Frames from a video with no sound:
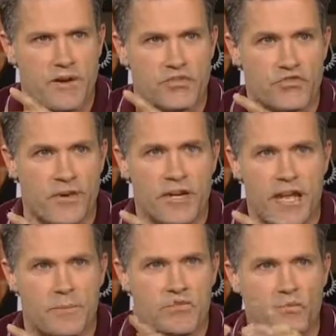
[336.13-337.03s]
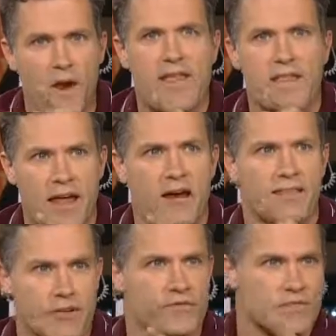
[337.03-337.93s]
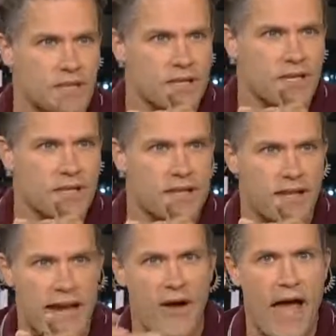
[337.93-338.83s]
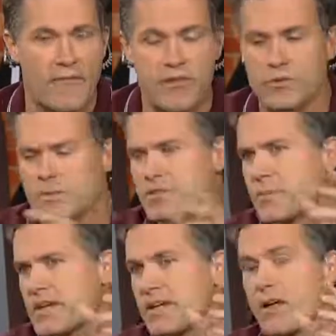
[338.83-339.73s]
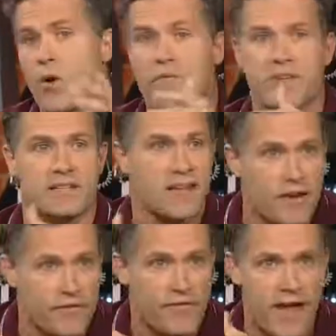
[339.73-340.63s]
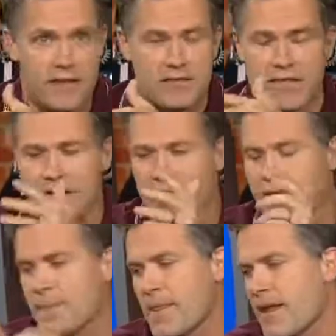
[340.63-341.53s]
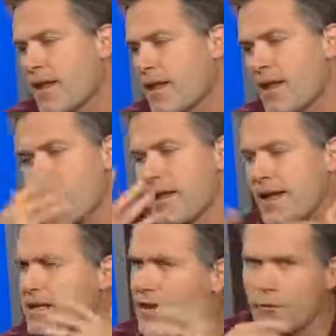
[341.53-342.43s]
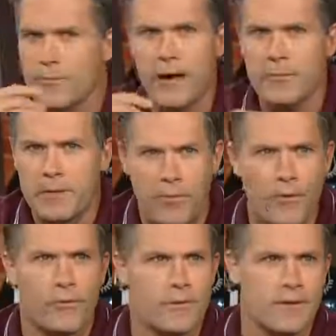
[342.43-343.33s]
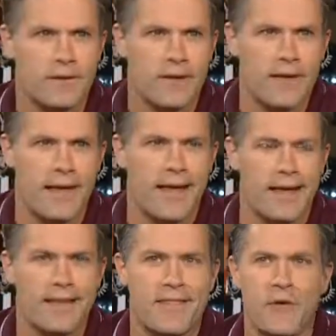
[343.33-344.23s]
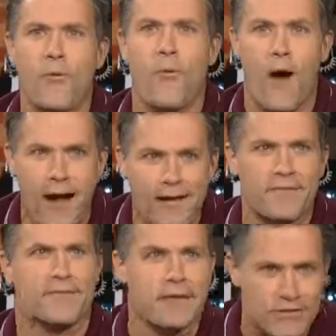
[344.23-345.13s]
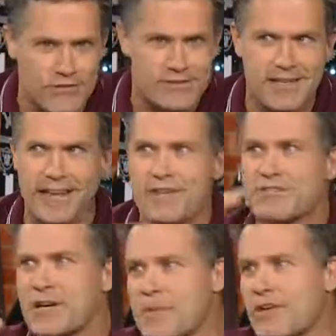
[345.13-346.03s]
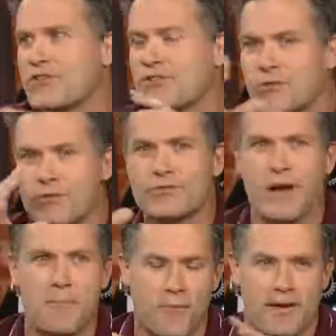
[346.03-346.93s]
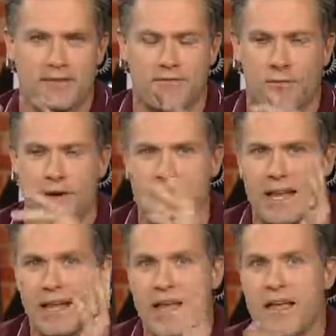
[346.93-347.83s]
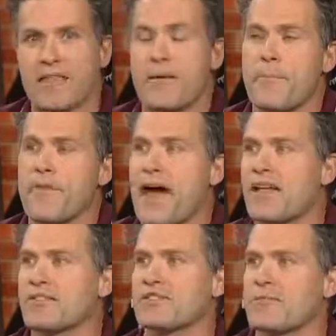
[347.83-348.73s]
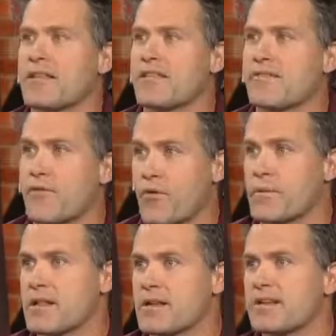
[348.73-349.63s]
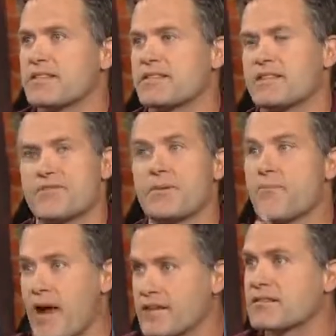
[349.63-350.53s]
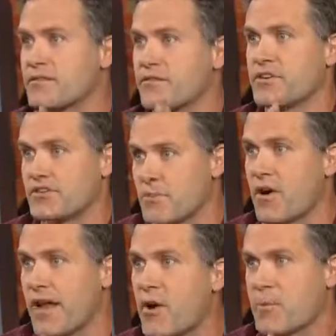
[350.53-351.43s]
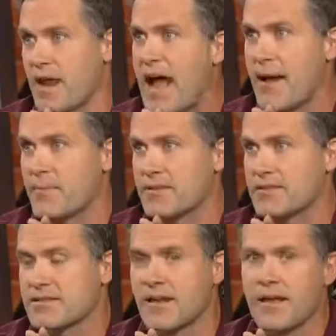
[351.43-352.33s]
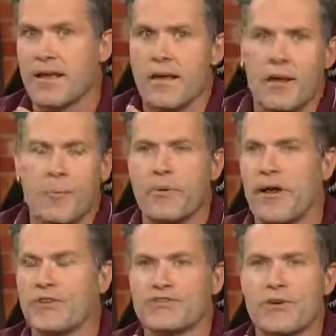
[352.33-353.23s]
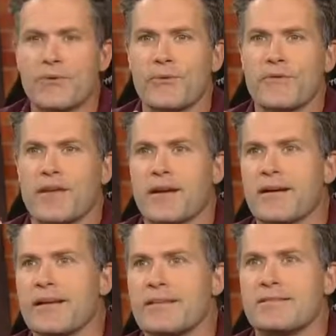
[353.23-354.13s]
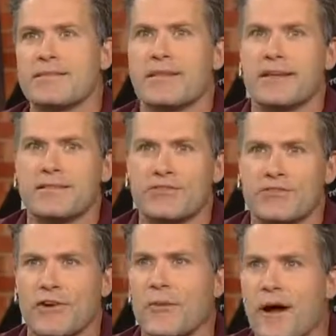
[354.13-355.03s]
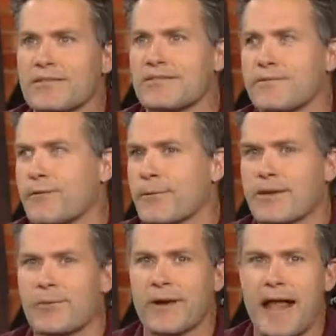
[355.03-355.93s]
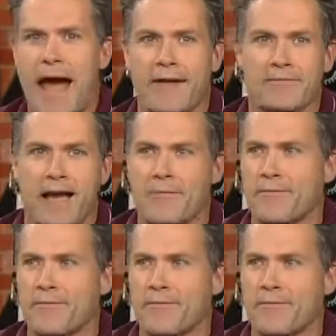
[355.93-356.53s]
training camp is right there at their facility. They now have it there, which means there'll be hopefully a ton of fans there. Like, Andy Dalton will probably be booed, and they'll want Fields, and there's going to be a huge upraising for it. And, like, the Alex Smith formula is very practical and very smart, and I hope that happens. But also there is the Deshaun Watson formula where at halftime of the